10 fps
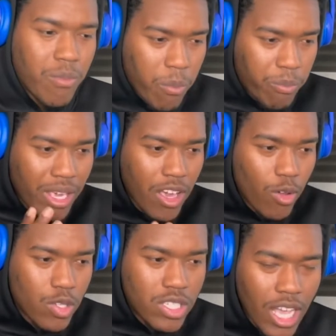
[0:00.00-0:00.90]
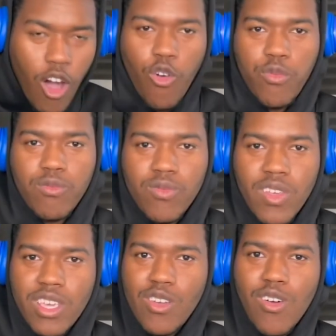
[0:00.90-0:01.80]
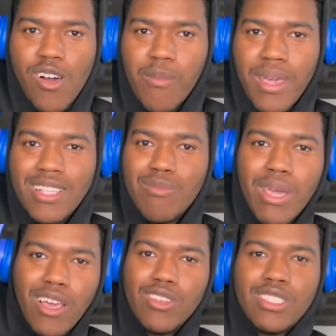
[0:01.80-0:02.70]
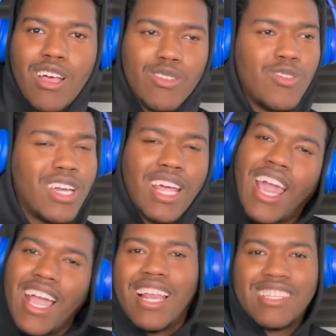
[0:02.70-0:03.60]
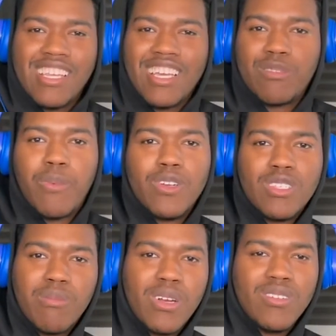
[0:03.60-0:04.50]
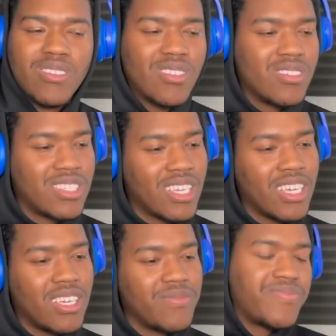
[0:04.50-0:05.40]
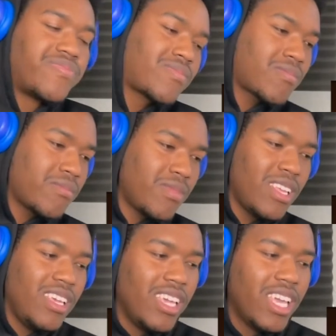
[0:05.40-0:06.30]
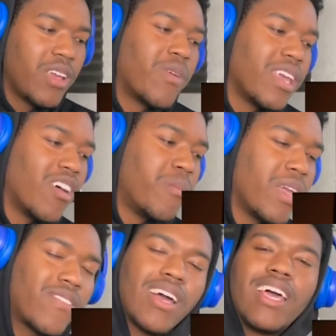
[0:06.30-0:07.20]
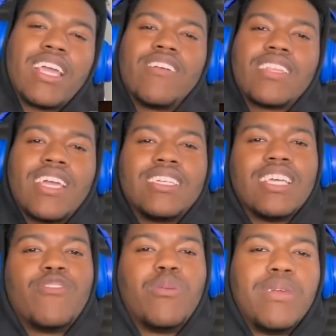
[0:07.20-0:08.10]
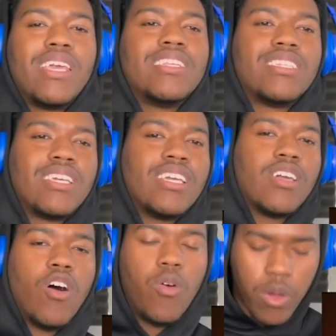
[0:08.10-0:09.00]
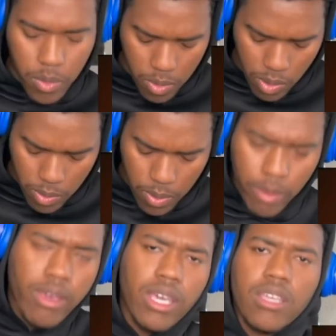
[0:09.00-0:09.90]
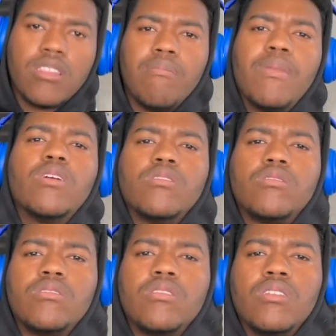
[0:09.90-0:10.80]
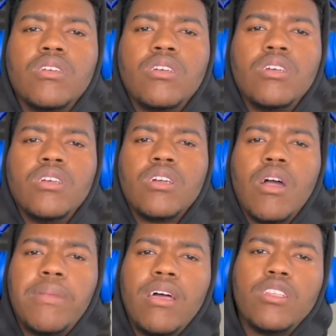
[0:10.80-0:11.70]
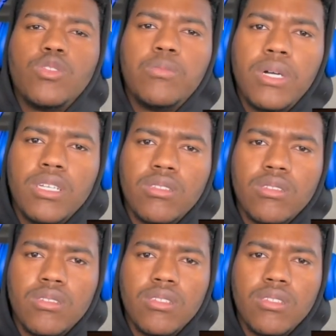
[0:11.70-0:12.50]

be yourself. You know what I mean? Be yourself. Don't gotta act like the next person, bro. You know what I'm saying? Anyway, y'all, man, if y'all like everything I said from the beginning to the end. Oh, wait, wait, wait, wait, wait. The merch coming out in two months.